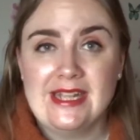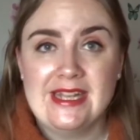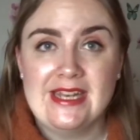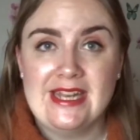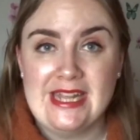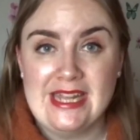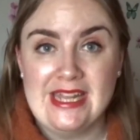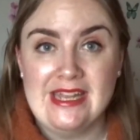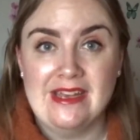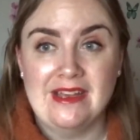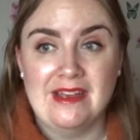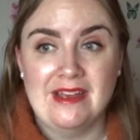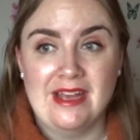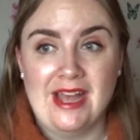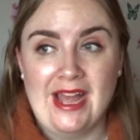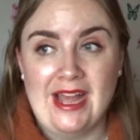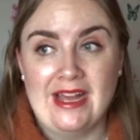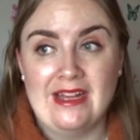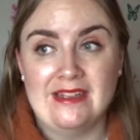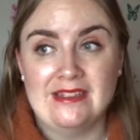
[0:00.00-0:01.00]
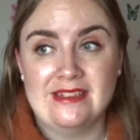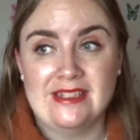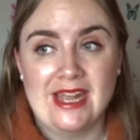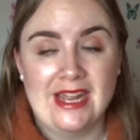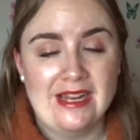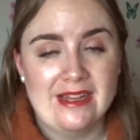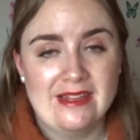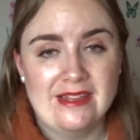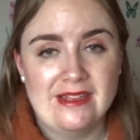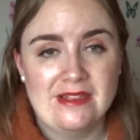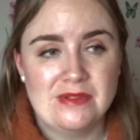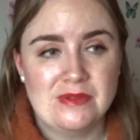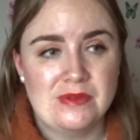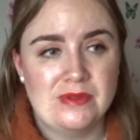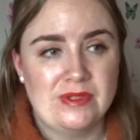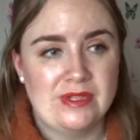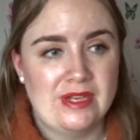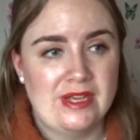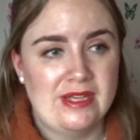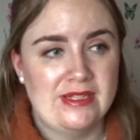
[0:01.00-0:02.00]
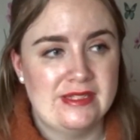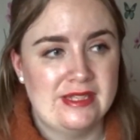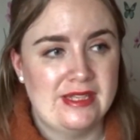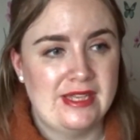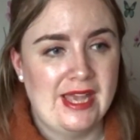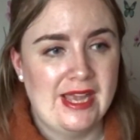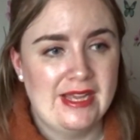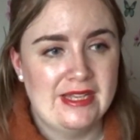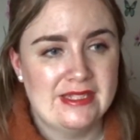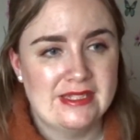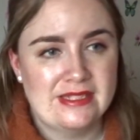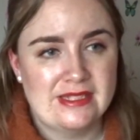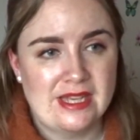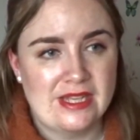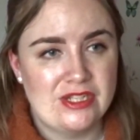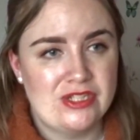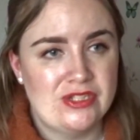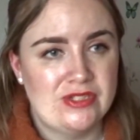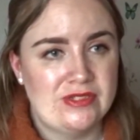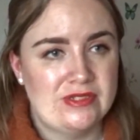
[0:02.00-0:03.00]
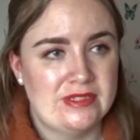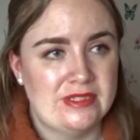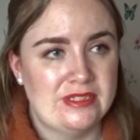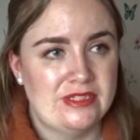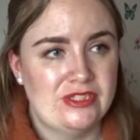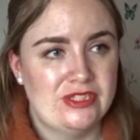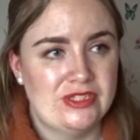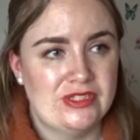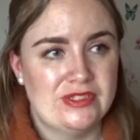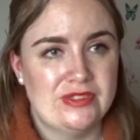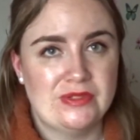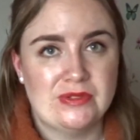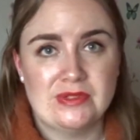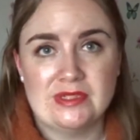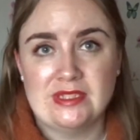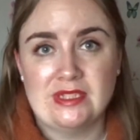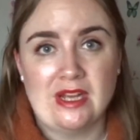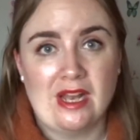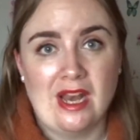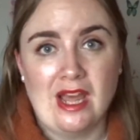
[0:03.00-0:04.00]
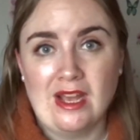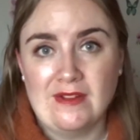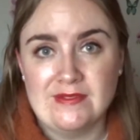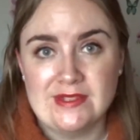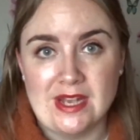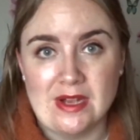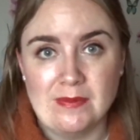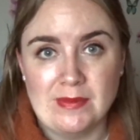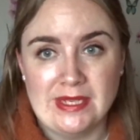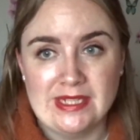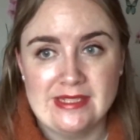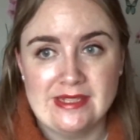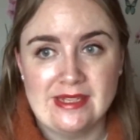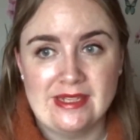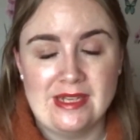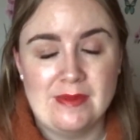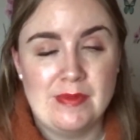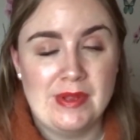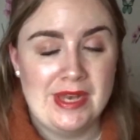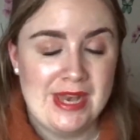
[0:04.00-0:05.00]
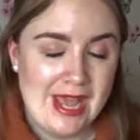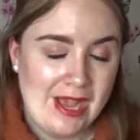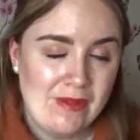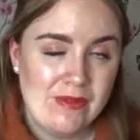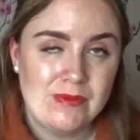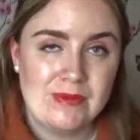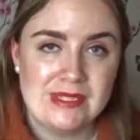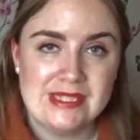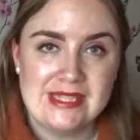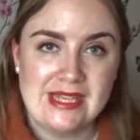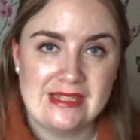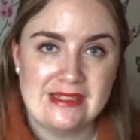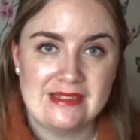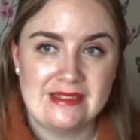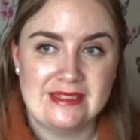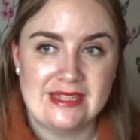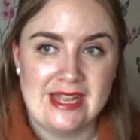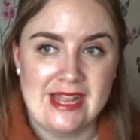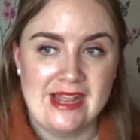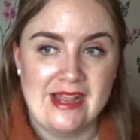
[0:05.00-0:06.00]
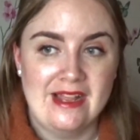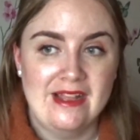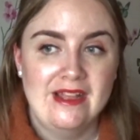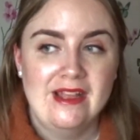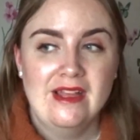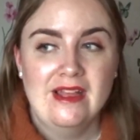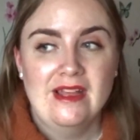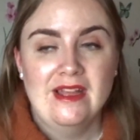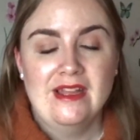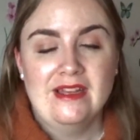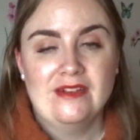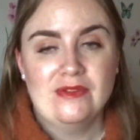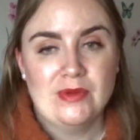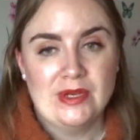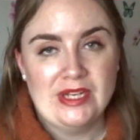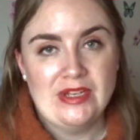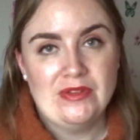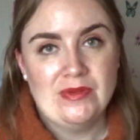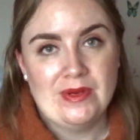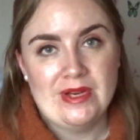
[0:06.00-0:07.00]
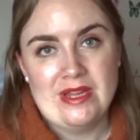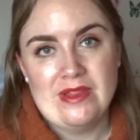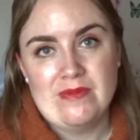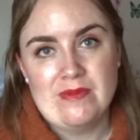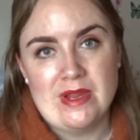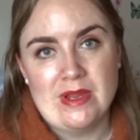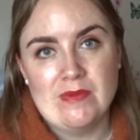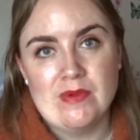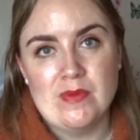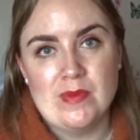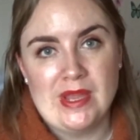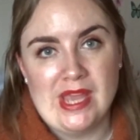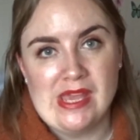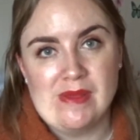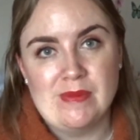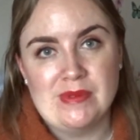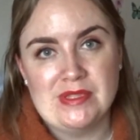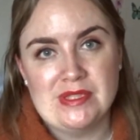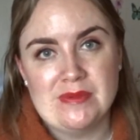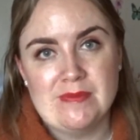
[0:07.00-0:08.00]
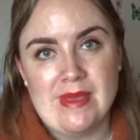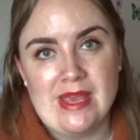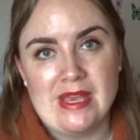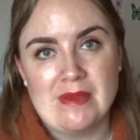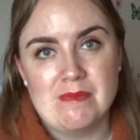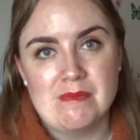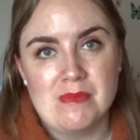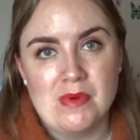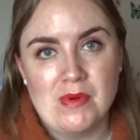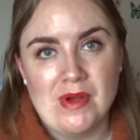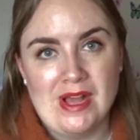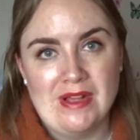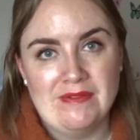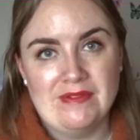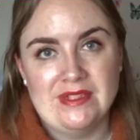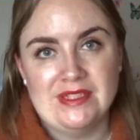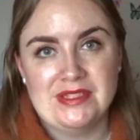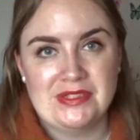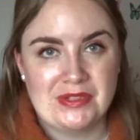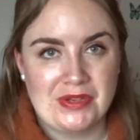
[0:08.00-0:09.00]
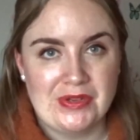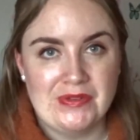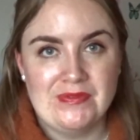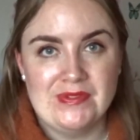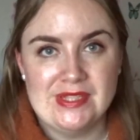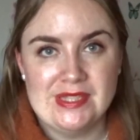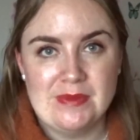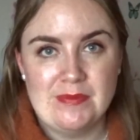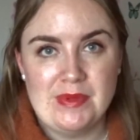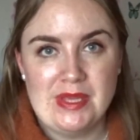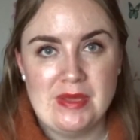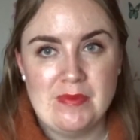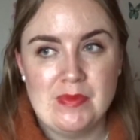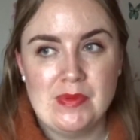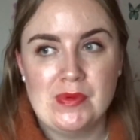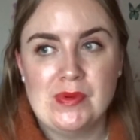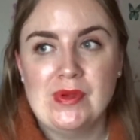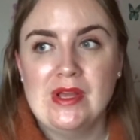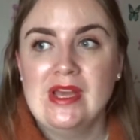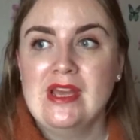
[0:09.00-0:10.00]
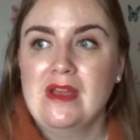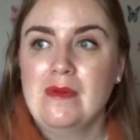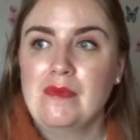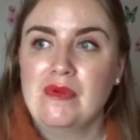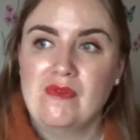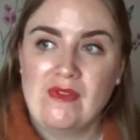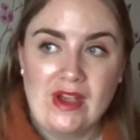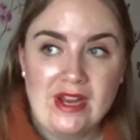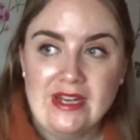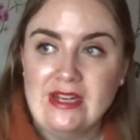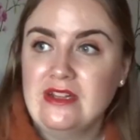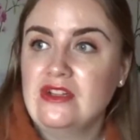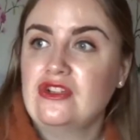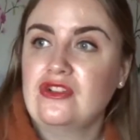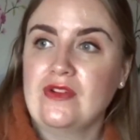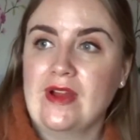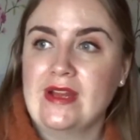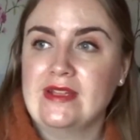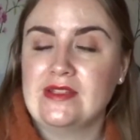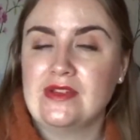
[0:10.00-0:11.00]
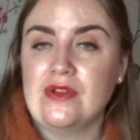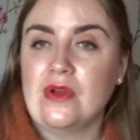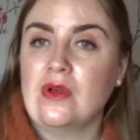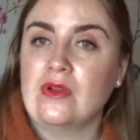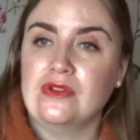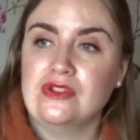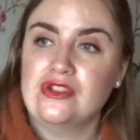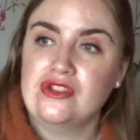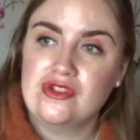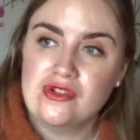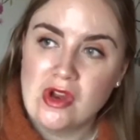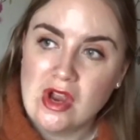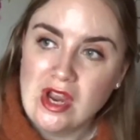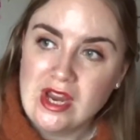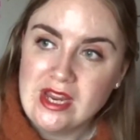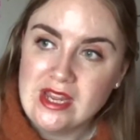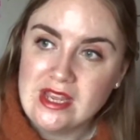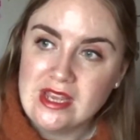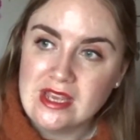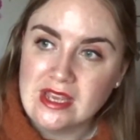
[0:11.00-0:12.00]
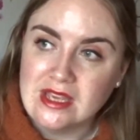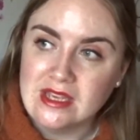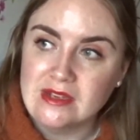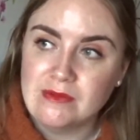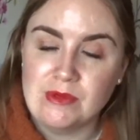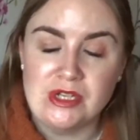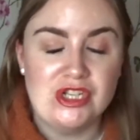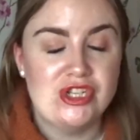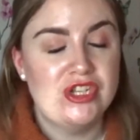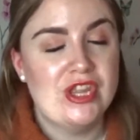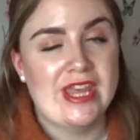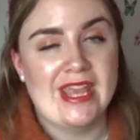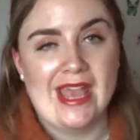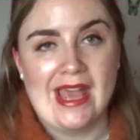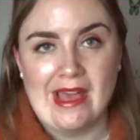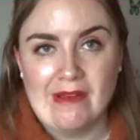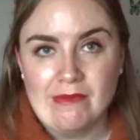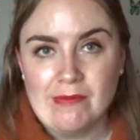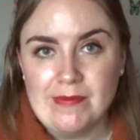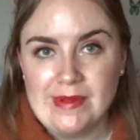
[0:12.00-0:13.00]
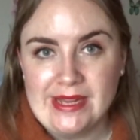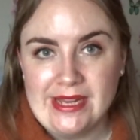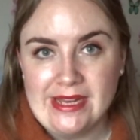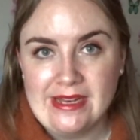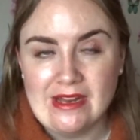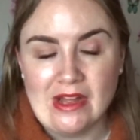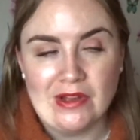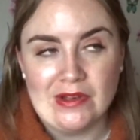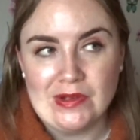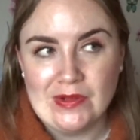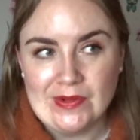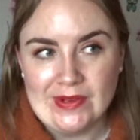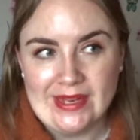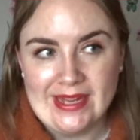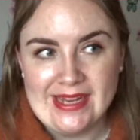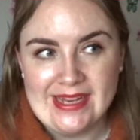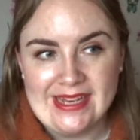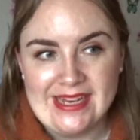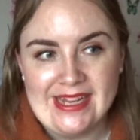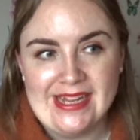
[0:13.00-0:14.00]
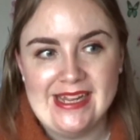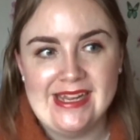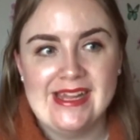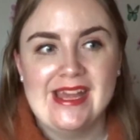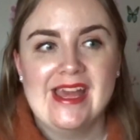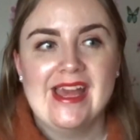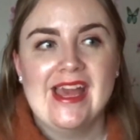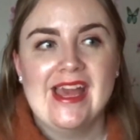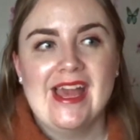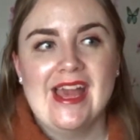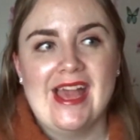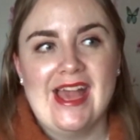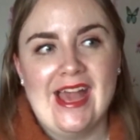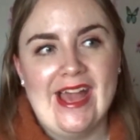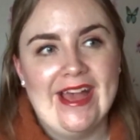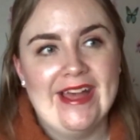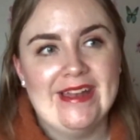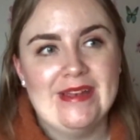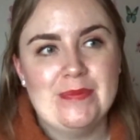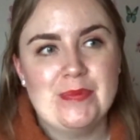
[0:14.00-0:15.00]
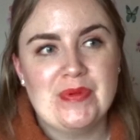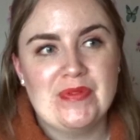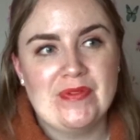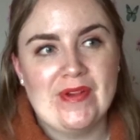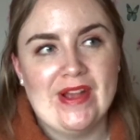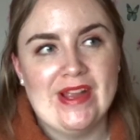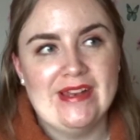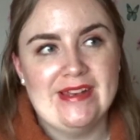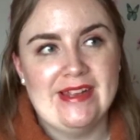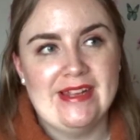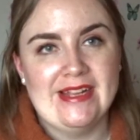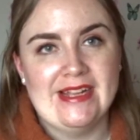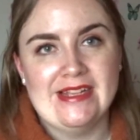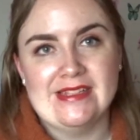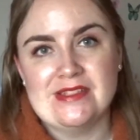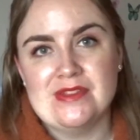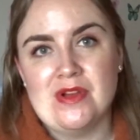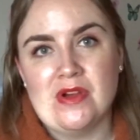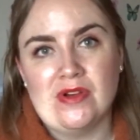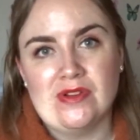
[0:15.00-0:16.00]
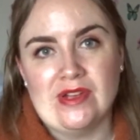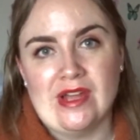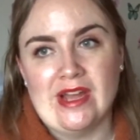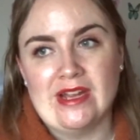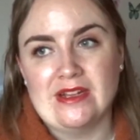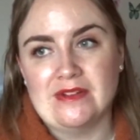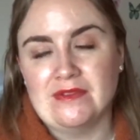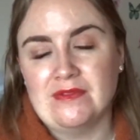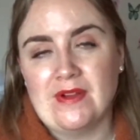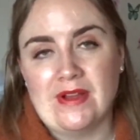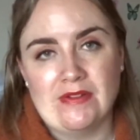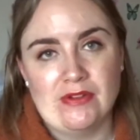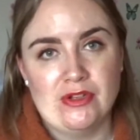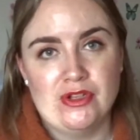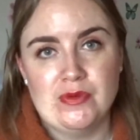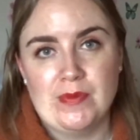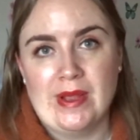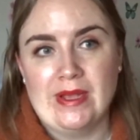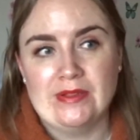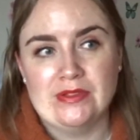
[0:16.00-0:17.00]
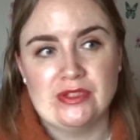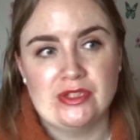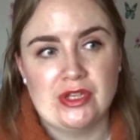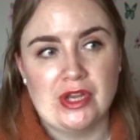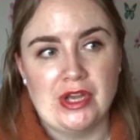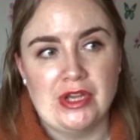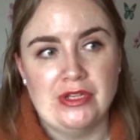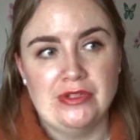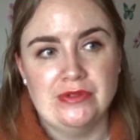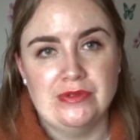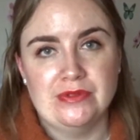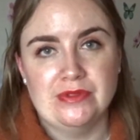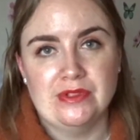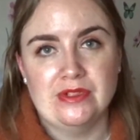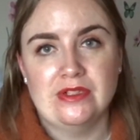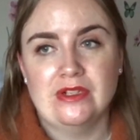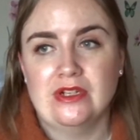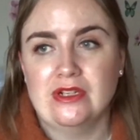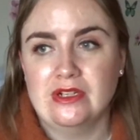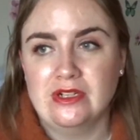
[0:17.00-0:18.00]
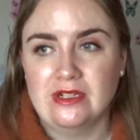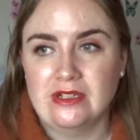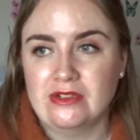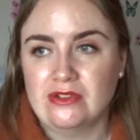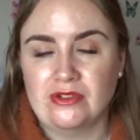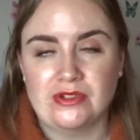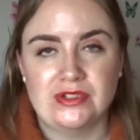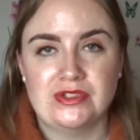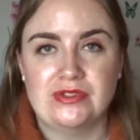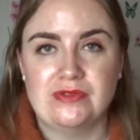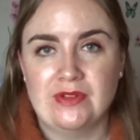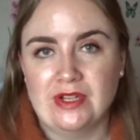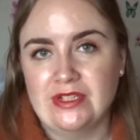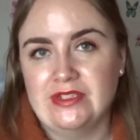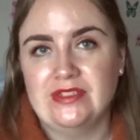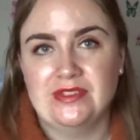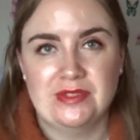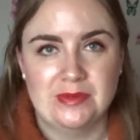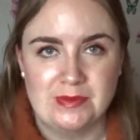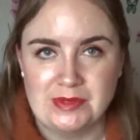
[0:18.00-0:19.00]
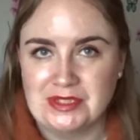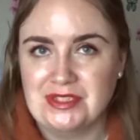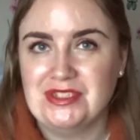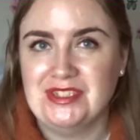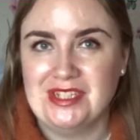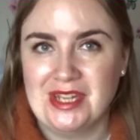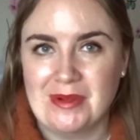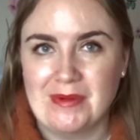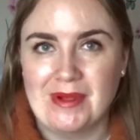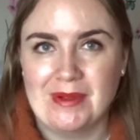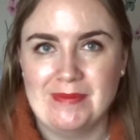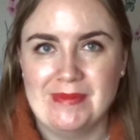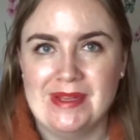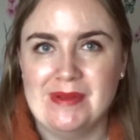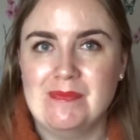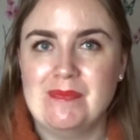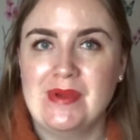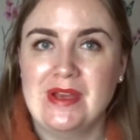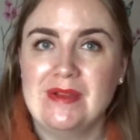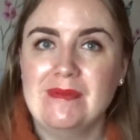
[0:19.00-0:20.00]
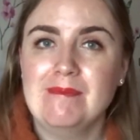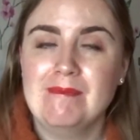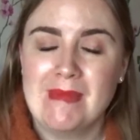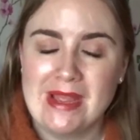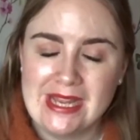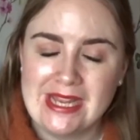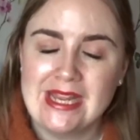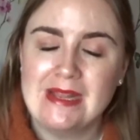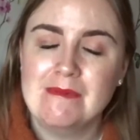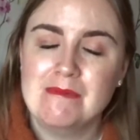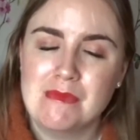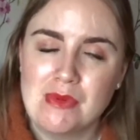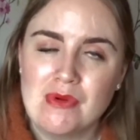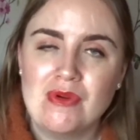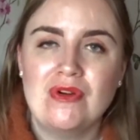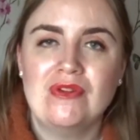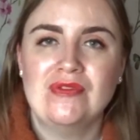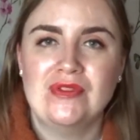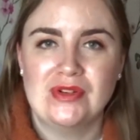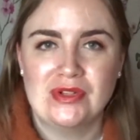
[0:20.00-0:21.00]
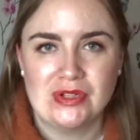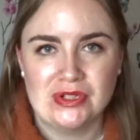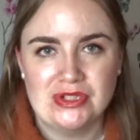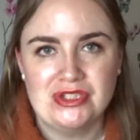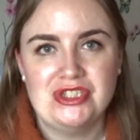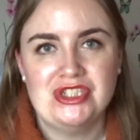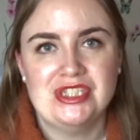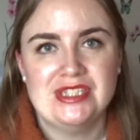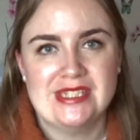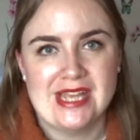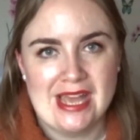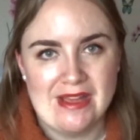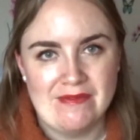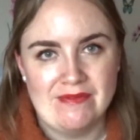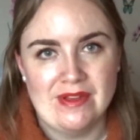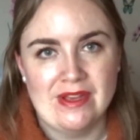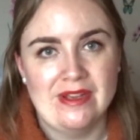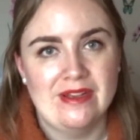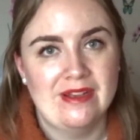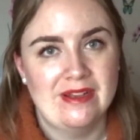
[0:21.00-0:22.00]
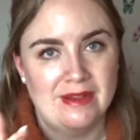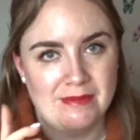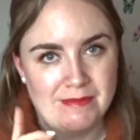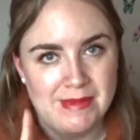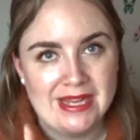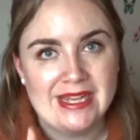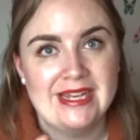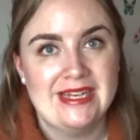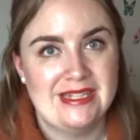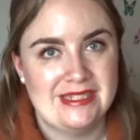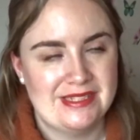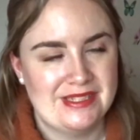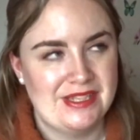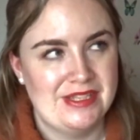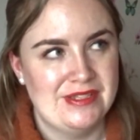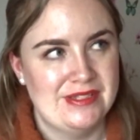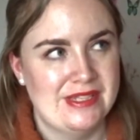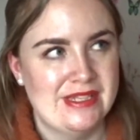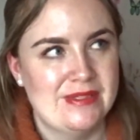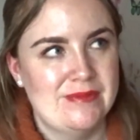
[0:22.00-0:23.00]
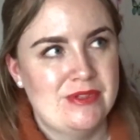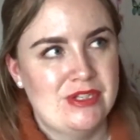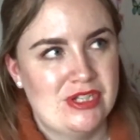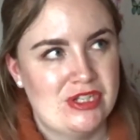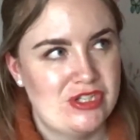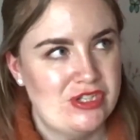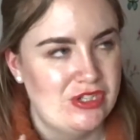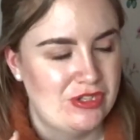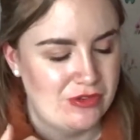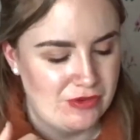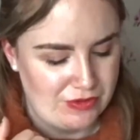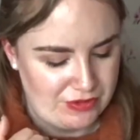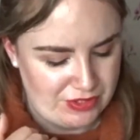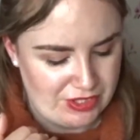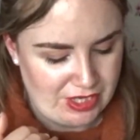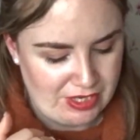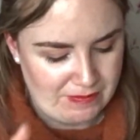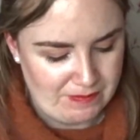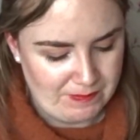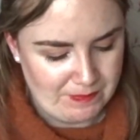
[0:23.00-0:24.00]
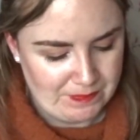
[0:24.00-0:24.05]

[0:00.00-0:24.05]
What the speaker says: in here and getting things organised and getting a schedule and just sorting our lives out, basically. But now that we're settled here, 2023 we'll be able to make more effort to go and visit people, providing the trains are not on strike, which they have been a lot lately, and providing it's not like £500 to go across the road to someone, do you know what I mean? But making more of a conscious effort. I'm making excuses, which I should not do.